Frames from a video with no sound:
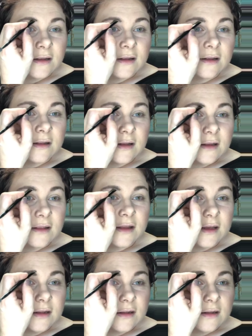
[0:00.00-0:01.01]
Like
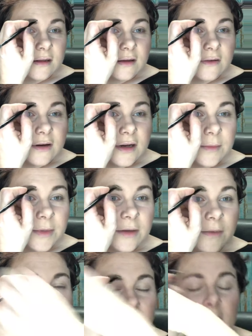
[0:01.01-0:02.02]
that. Go up,
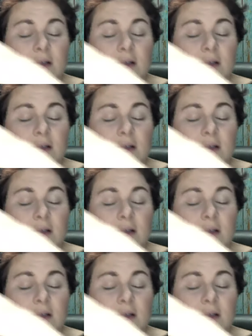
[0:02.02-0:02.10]
up here.